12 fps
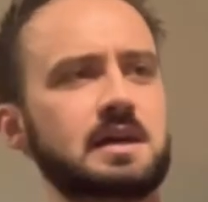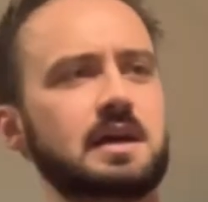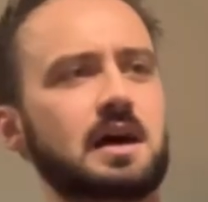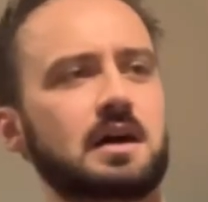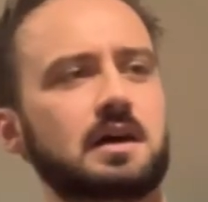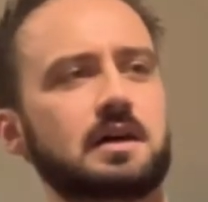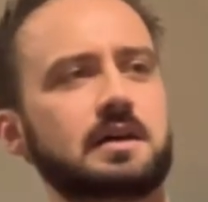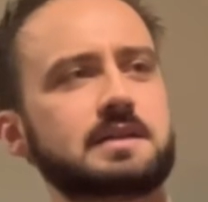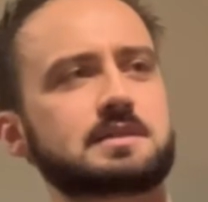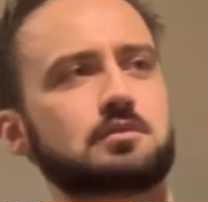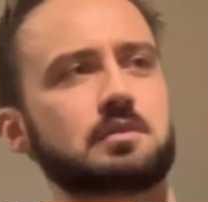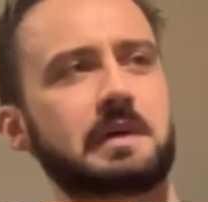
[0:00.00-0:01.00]

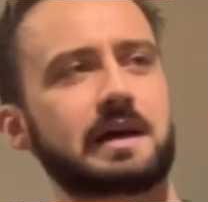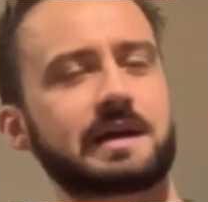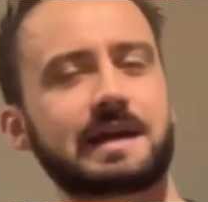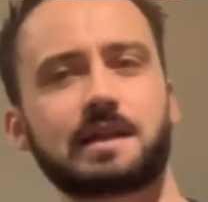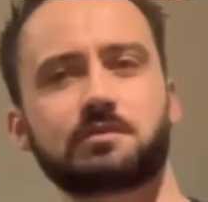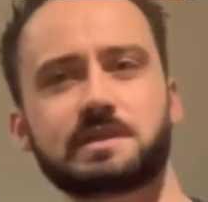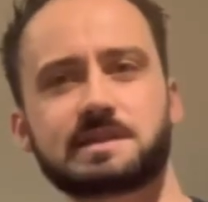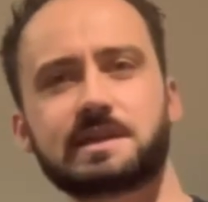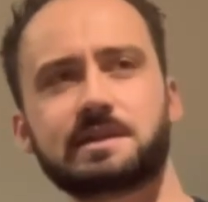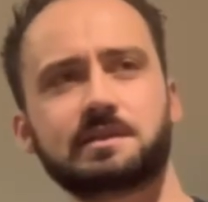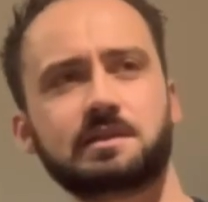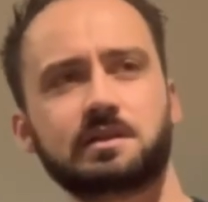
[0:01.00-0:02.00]
It's all about calories
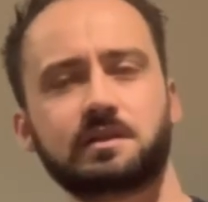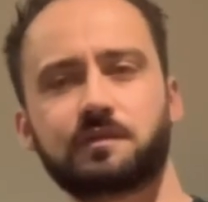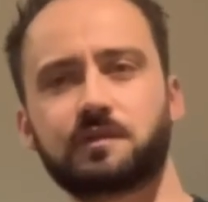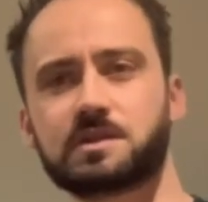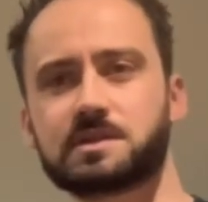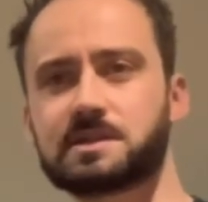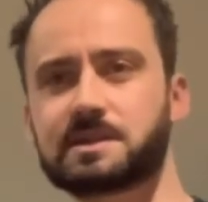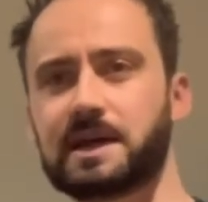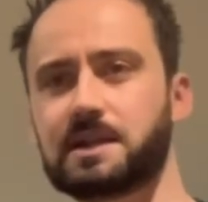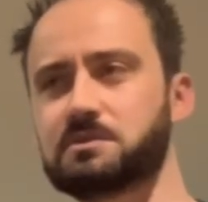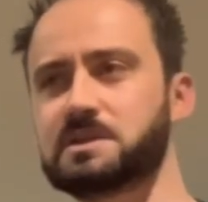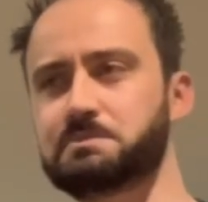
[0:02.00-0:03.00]
in versus
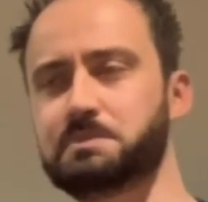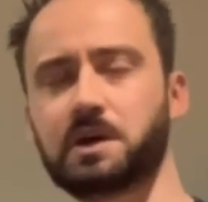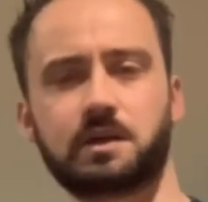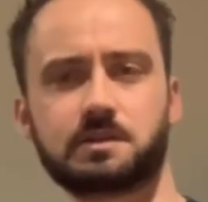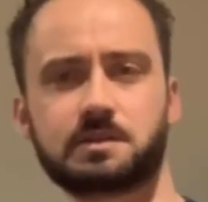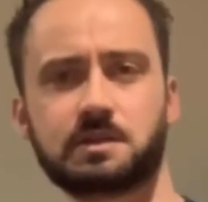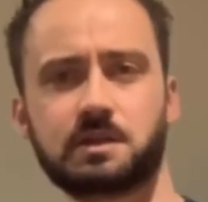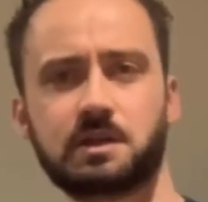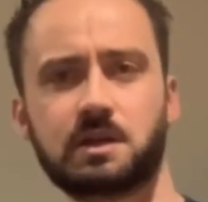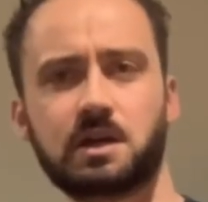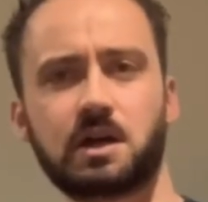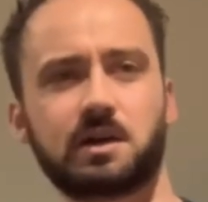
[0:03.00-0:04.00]
calories burnt.
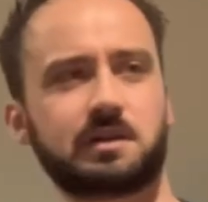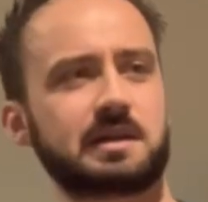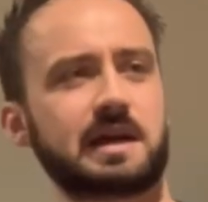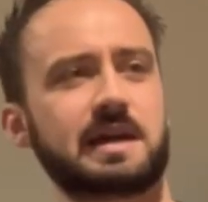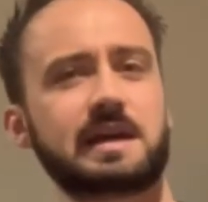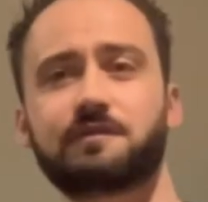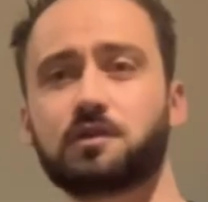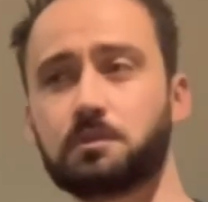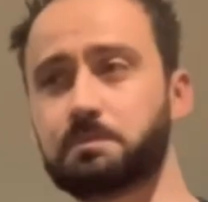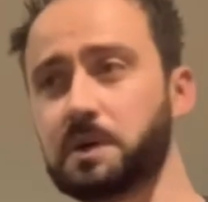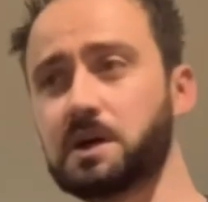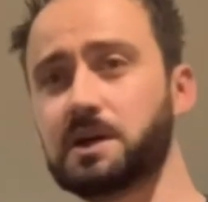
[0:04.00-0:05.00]
Okay, if you're
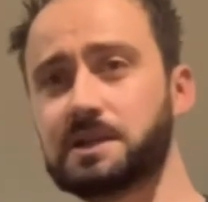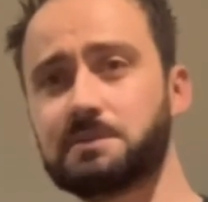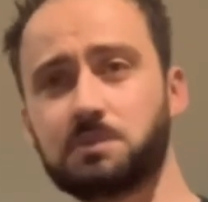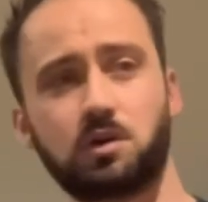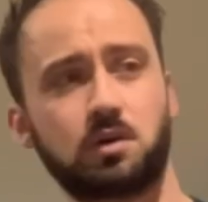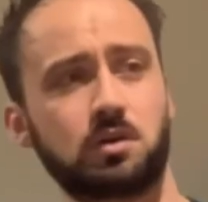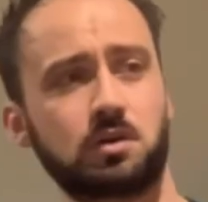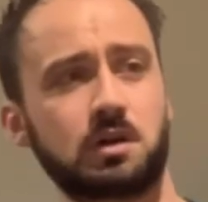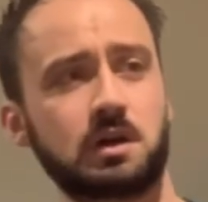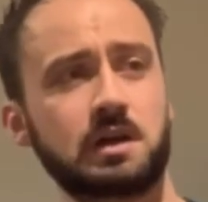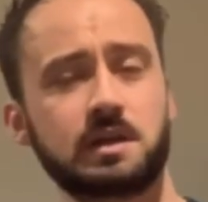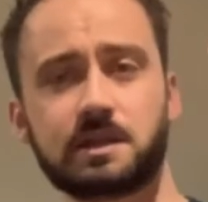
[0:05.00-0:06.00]
burning more
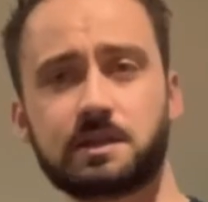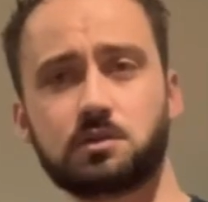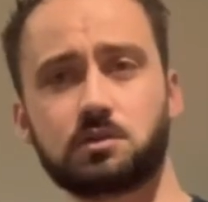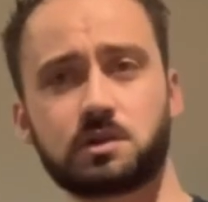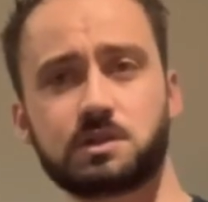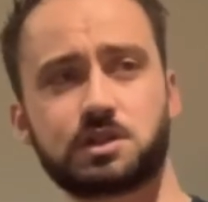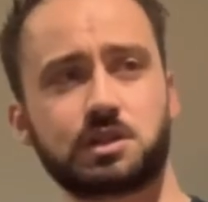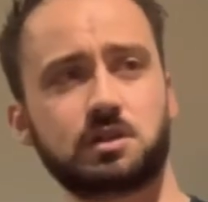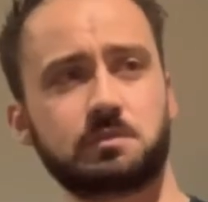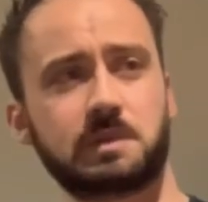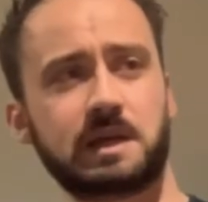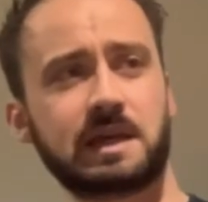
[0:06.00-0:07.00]
than you're
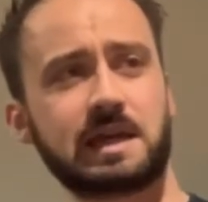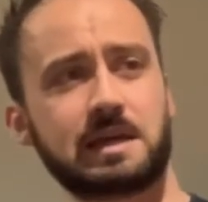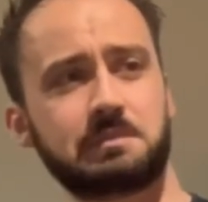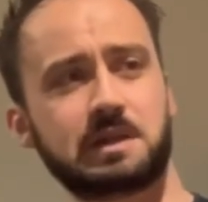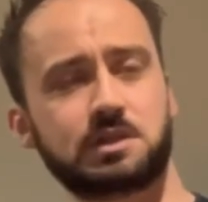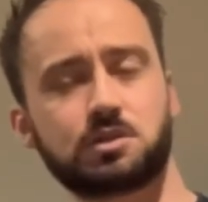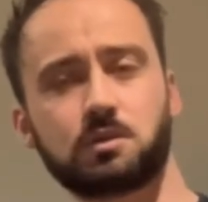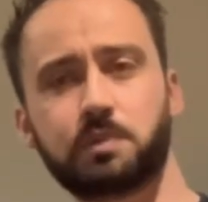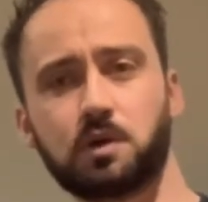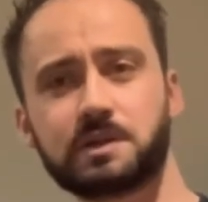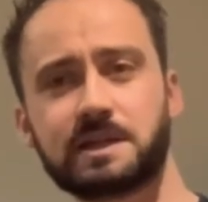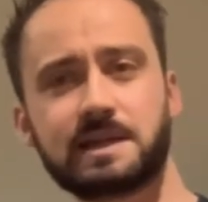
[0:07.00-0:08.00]
consuming, it means your
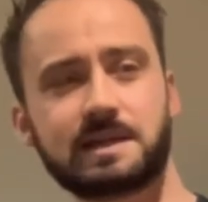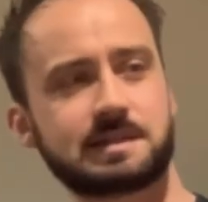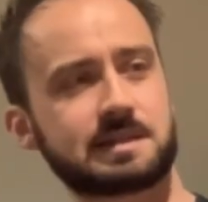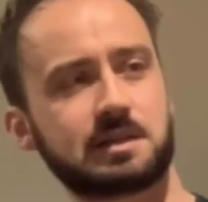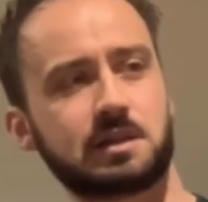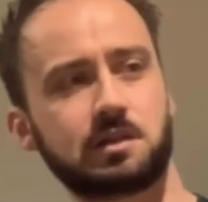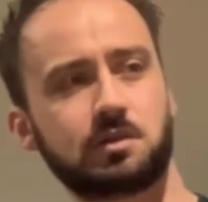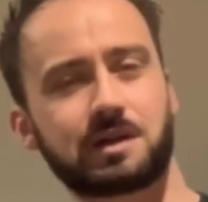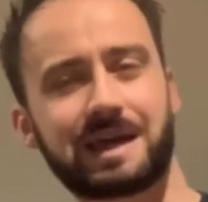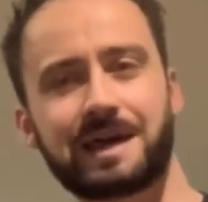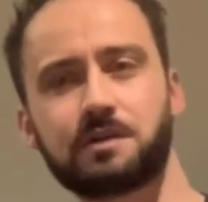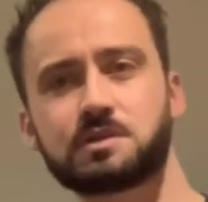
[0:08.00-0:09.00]
body is going to look
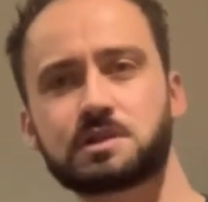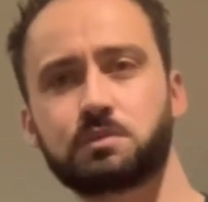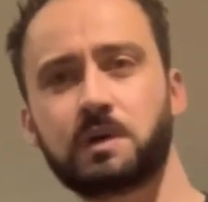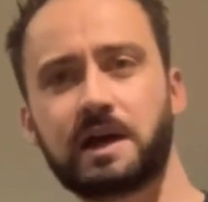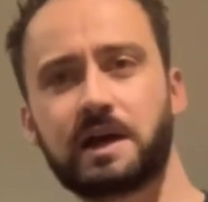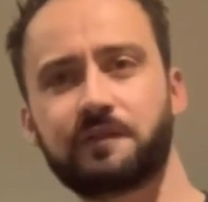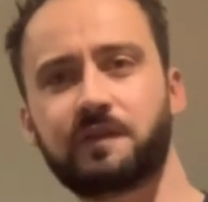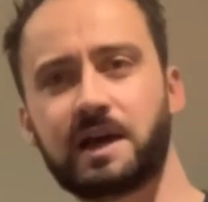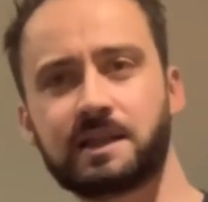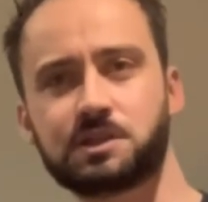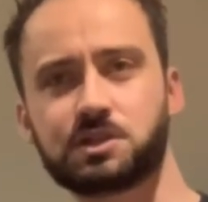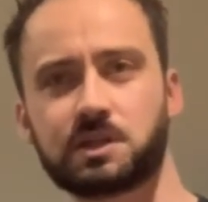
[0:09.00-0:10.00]
elsewhere for
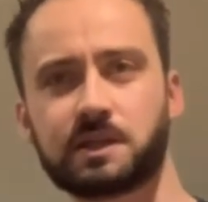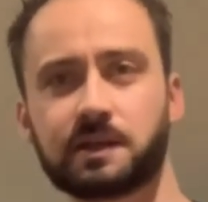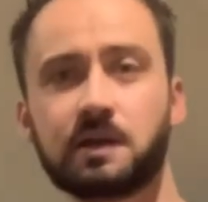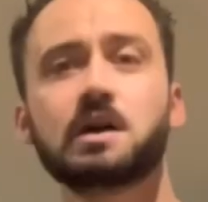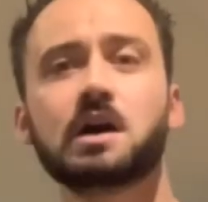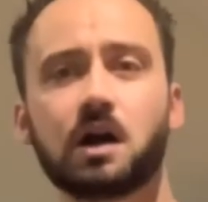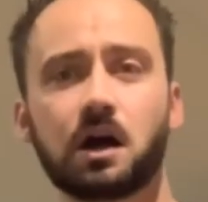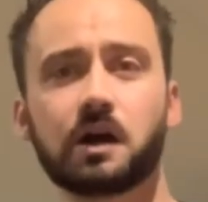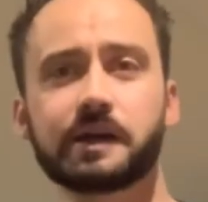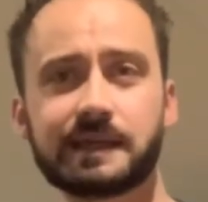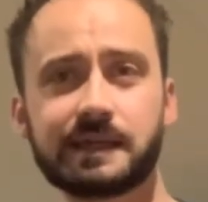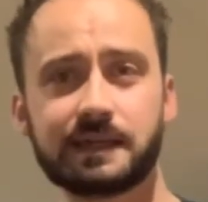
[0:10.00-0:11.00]
energy,
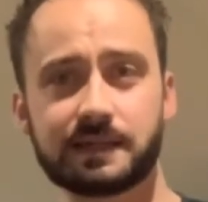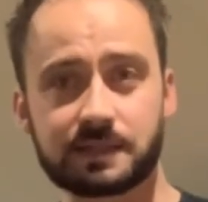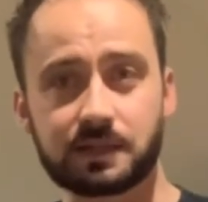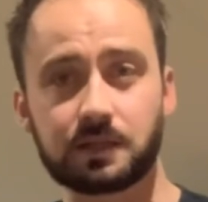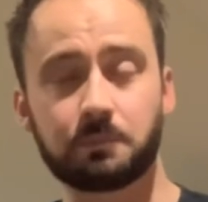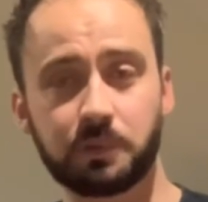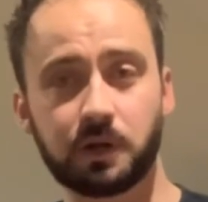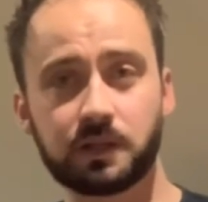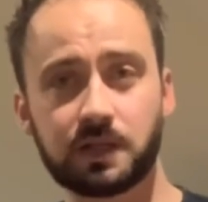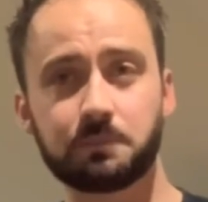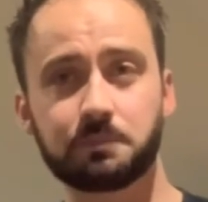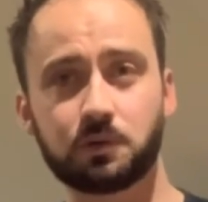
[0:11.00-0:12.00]
i.e. it's going to burn
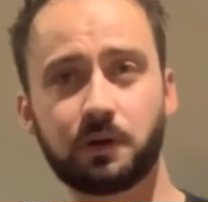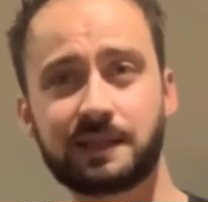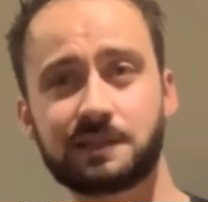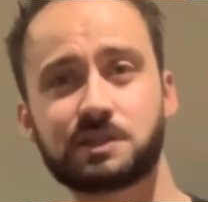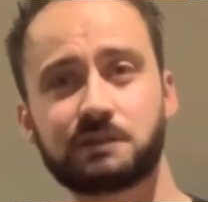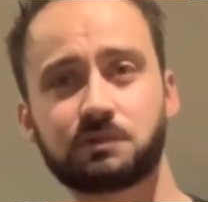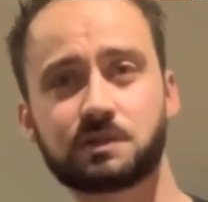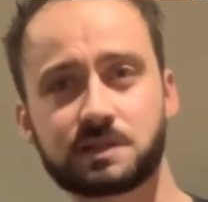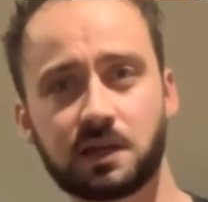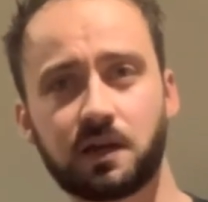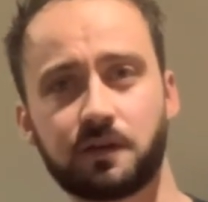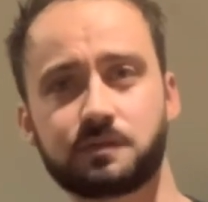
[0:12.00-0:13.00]
up your energy
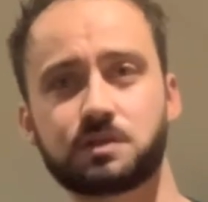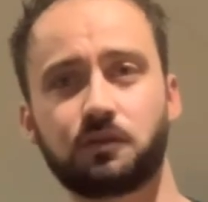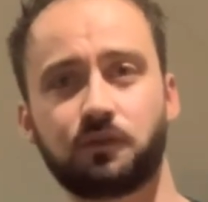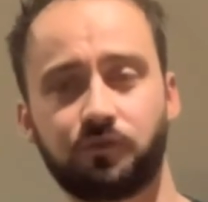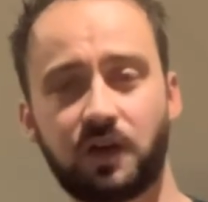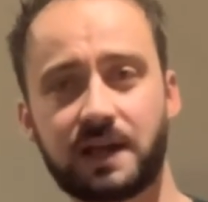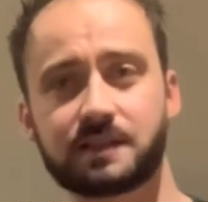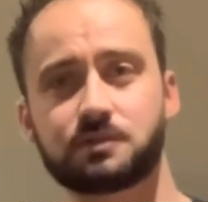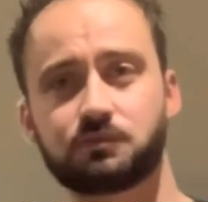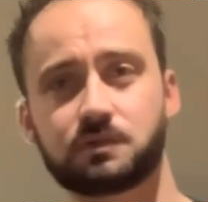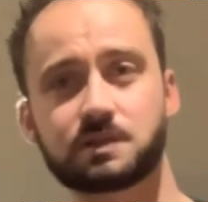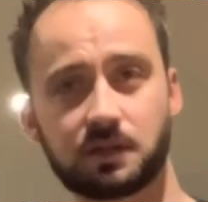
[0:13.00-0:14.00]
reserves, your fat
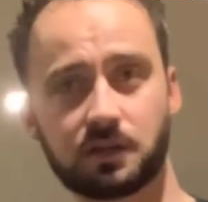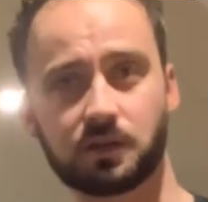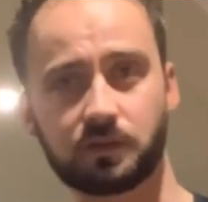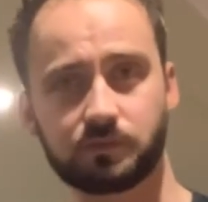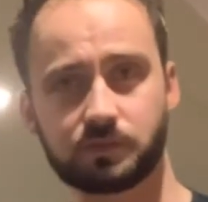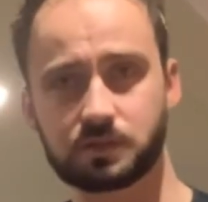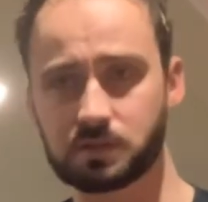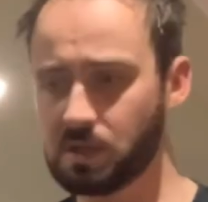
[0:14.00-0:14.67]
reserves.